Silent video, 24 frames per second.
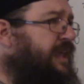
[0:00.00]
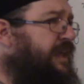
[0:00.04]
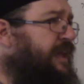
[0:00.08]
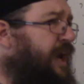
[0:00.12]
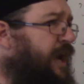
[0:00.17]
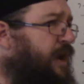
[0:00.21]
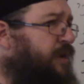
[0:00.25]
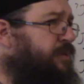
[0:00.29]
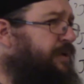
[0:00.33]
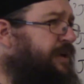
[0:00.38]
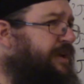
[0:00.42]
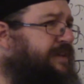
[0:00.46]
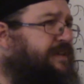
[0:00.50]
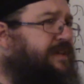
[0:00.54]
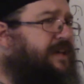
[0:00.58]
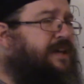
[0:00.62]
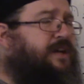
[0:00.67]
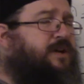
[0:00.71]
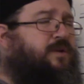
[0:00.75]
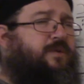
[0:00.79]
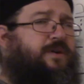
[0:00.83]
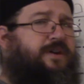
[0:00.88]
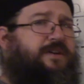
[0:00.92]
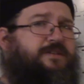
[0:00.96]
I want to
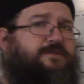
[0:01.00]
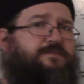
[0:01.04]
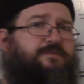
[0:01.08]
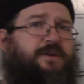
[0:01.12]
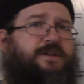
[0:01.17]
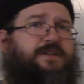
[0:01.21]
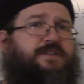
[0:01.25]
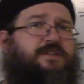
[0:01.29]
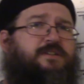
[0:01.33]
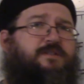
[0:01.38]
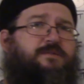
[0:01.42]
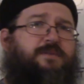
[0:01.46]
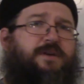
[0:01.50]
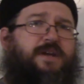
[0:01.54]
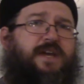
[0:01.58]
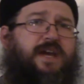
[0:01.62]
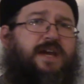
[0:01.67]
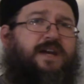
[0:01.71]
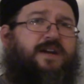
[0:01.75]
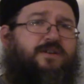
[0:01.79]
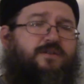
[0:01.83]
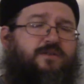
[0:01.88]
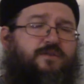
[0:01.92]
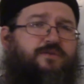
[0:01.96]
take away as much of the
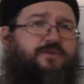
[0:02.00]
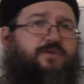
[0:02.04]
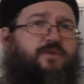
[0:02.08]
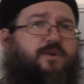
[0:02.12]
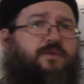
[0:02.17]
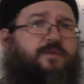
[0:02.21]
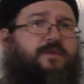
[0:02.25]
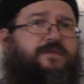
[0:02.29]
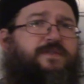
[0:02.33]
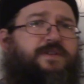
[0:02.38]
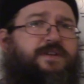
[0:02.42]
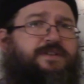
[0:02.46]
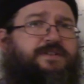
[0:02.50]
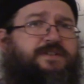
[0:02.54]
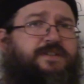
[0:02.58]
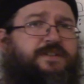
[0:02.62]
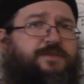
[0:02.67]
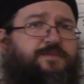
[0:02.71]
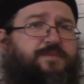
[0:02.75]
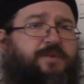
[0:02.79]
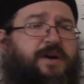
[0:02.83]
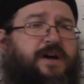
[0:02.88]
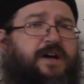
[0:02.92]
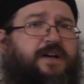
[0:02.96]
mechanical form of this as
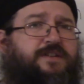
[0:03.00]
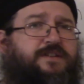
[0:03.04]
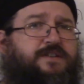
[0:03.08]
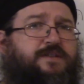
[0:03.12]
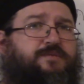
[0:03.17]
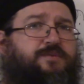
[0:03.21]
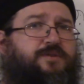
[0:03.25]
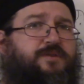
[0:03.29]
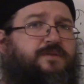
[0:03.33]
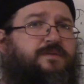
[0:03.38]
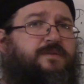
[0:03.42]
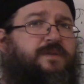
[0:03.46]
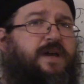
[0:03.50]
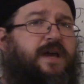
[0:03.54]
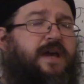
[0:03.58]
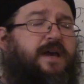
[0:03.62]
possible